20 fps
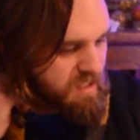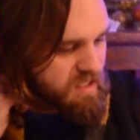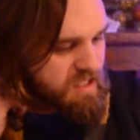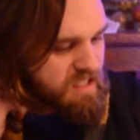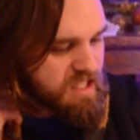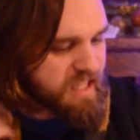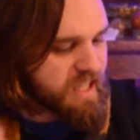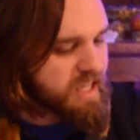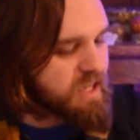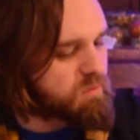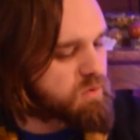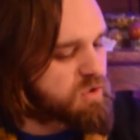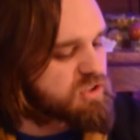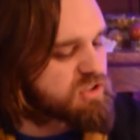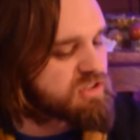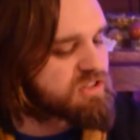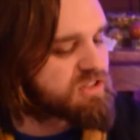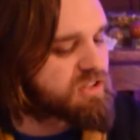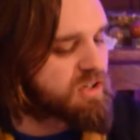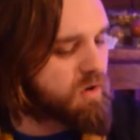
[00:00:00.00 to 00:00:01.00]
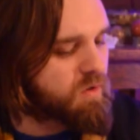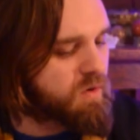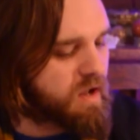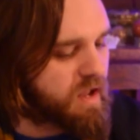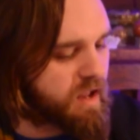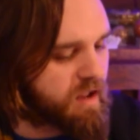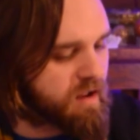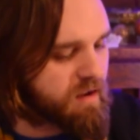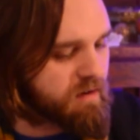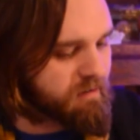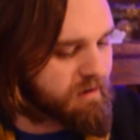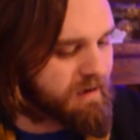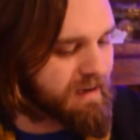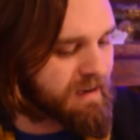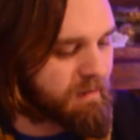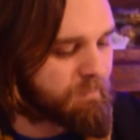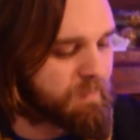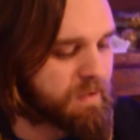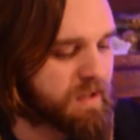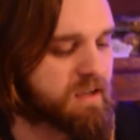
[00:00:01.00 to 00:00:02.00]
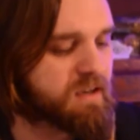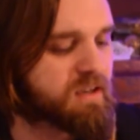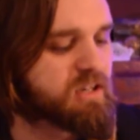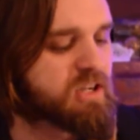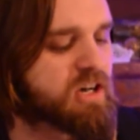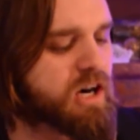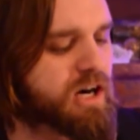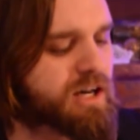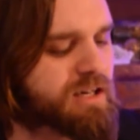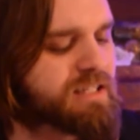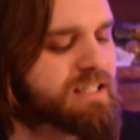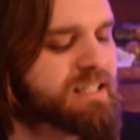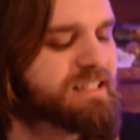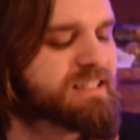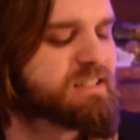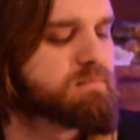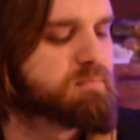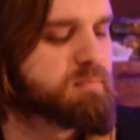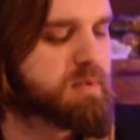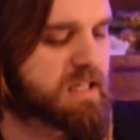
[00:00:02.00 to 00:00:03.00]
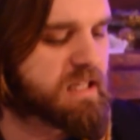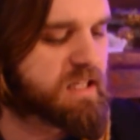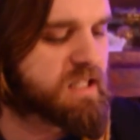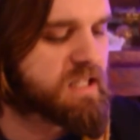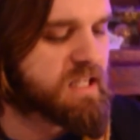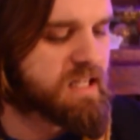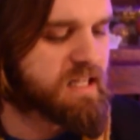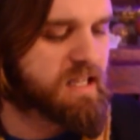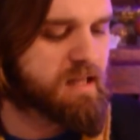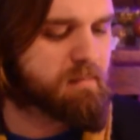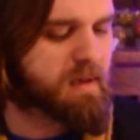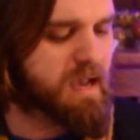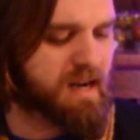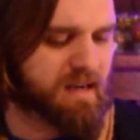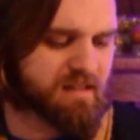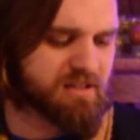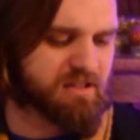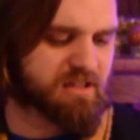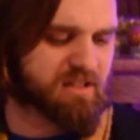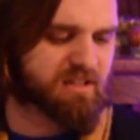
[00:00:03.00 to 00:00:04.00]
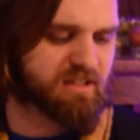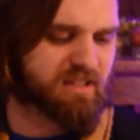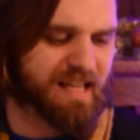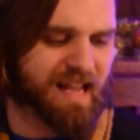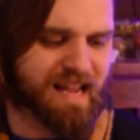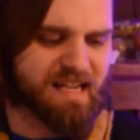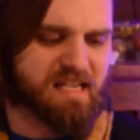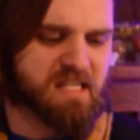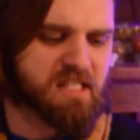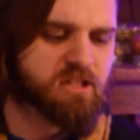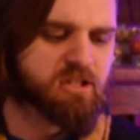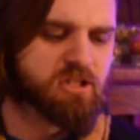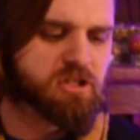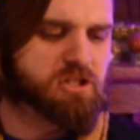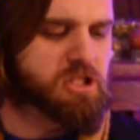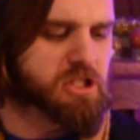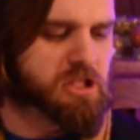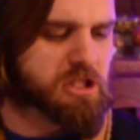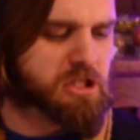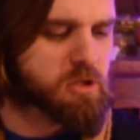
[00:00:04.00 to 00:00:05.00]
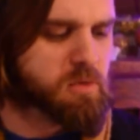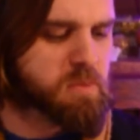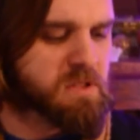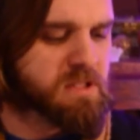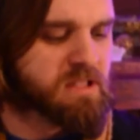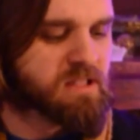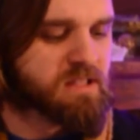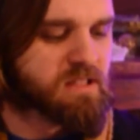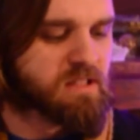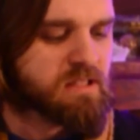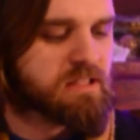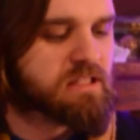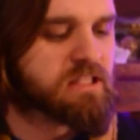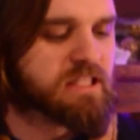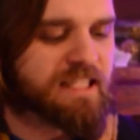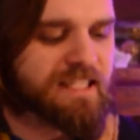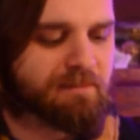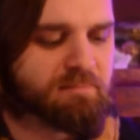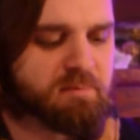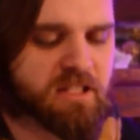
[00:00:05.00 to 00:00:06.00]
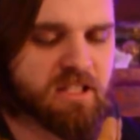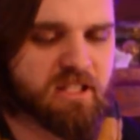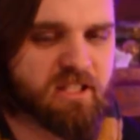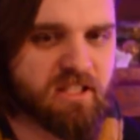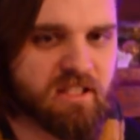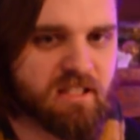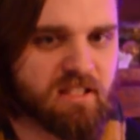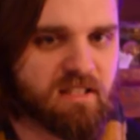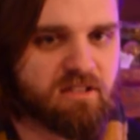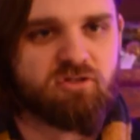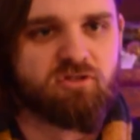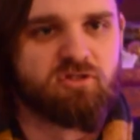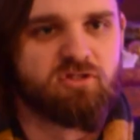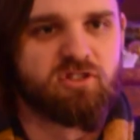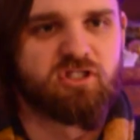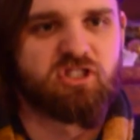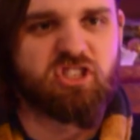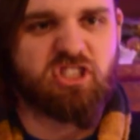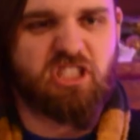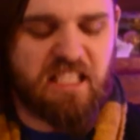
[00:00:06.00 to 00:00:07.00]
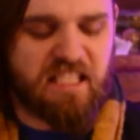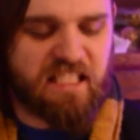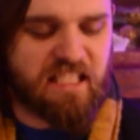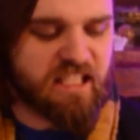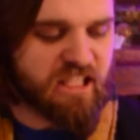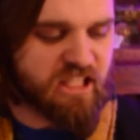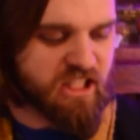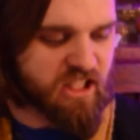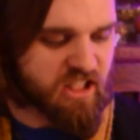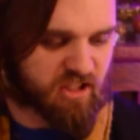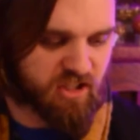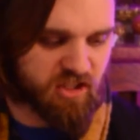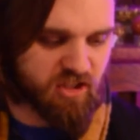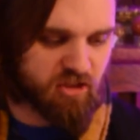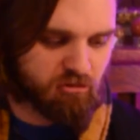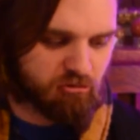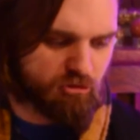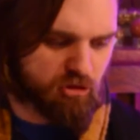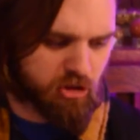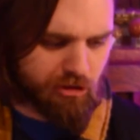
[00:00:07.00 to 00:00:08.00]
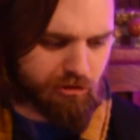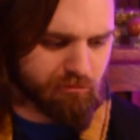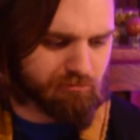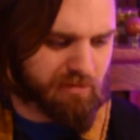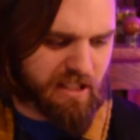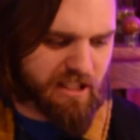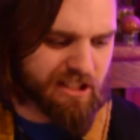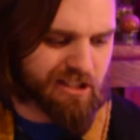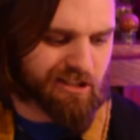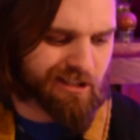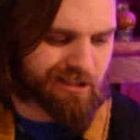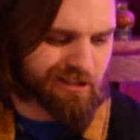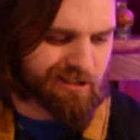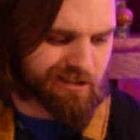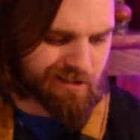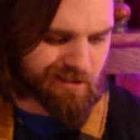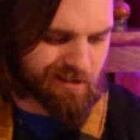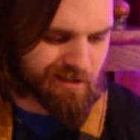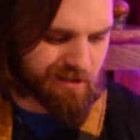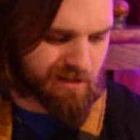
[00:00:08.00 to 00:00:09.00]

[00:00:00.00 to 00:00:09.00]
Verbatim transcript: He was so angry he could hardly speak. He managed to say, "Go, cupboard, stay, no meals,"